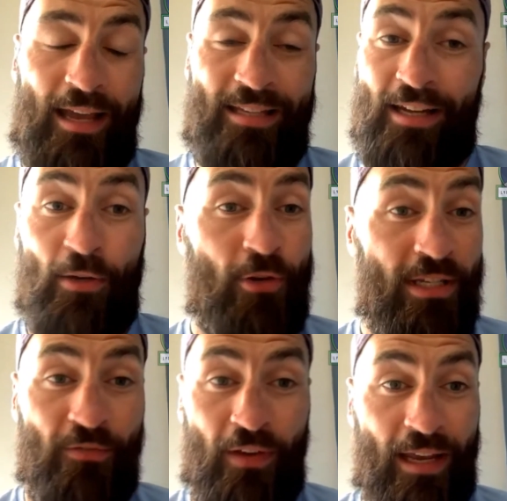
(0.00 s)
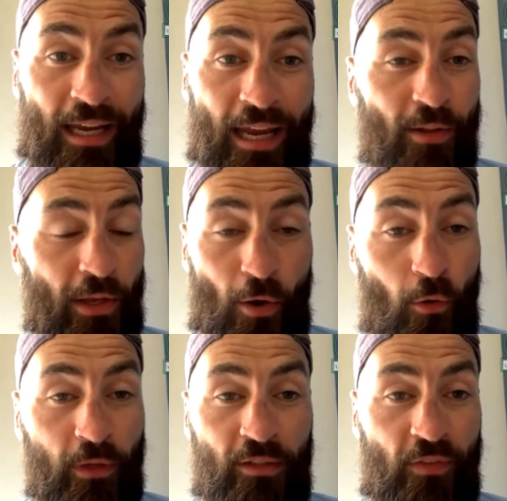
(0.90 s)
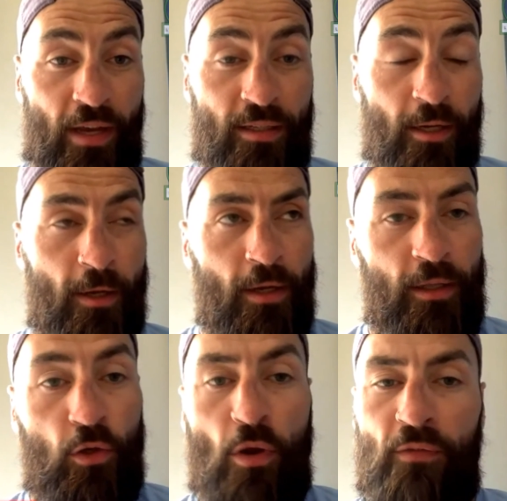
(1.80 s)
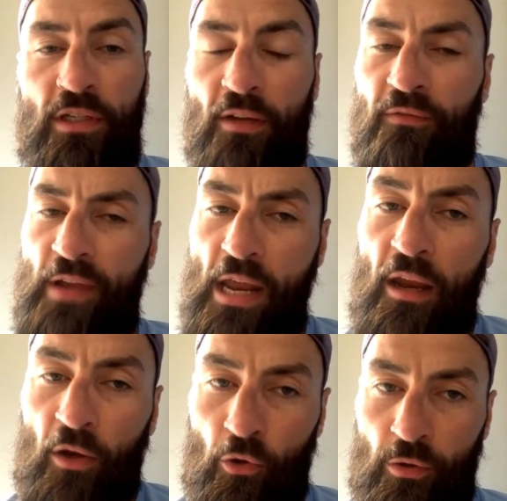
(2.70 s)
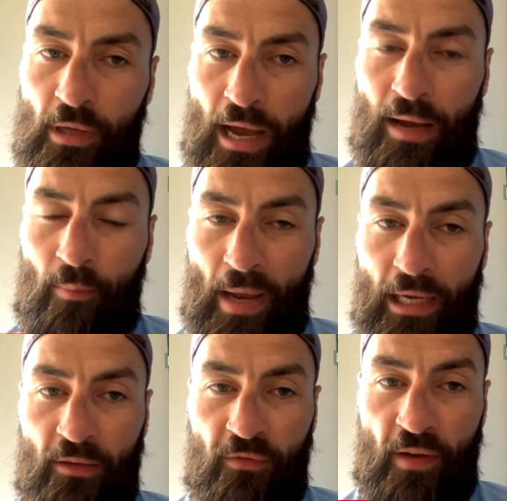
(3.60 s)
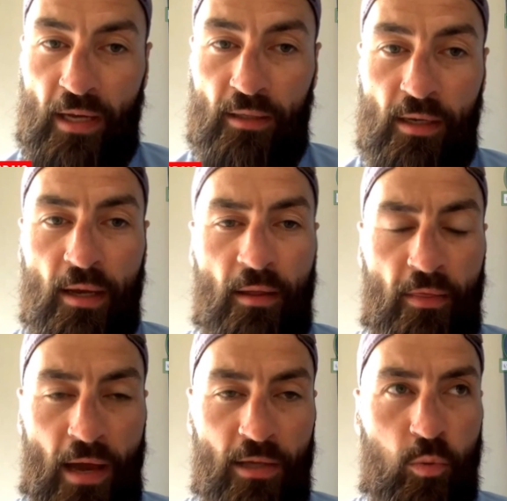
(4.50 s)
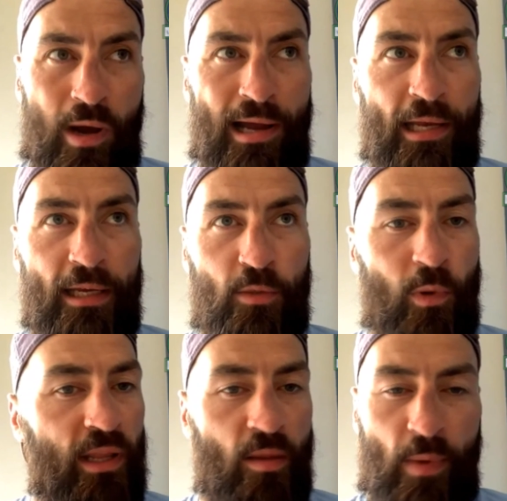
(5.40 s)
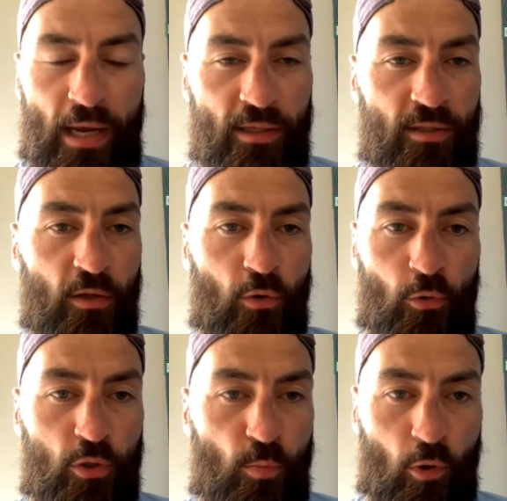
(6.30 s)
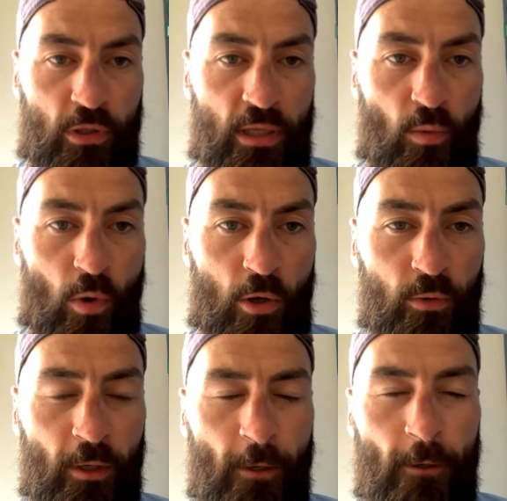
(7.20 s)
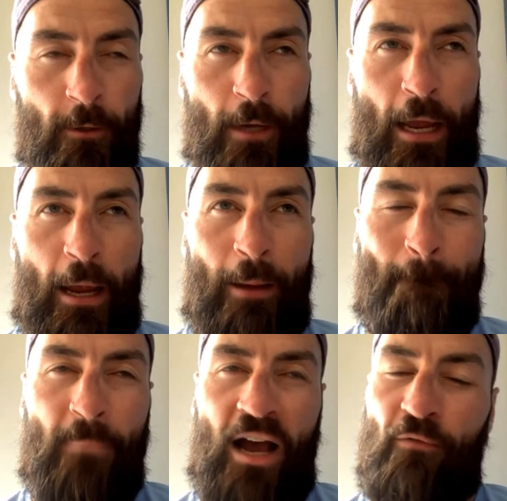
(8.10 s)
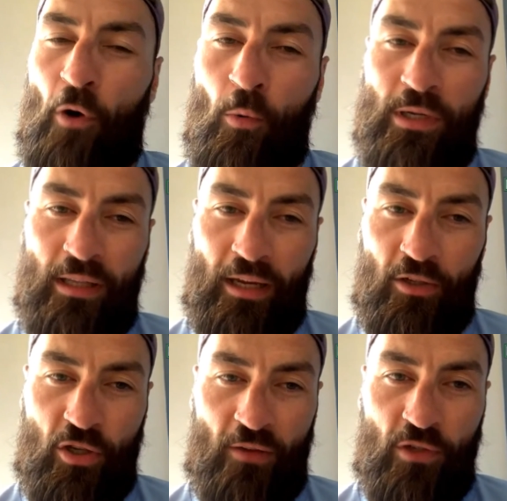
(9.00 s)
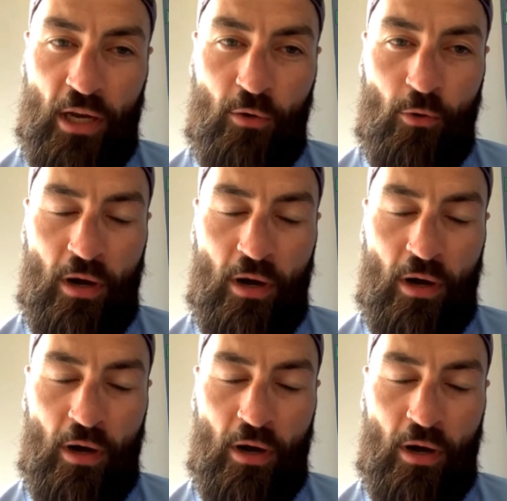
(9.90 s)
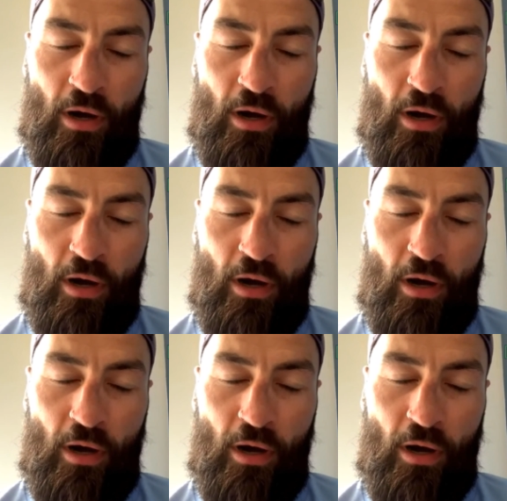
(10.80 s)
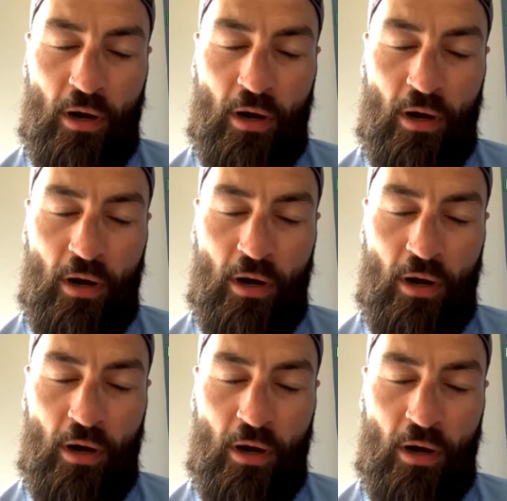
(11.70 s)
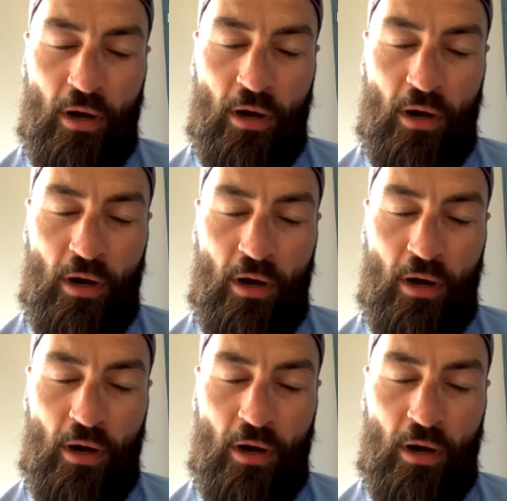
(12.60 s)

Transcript: It's an interesting fight. Again, all these fights, the U F C are very good at picking fights. That's why it's one of the best growing sports in the world. Um, I've always liked Shevchenko. I've always liked her style. So I'm going to have to lean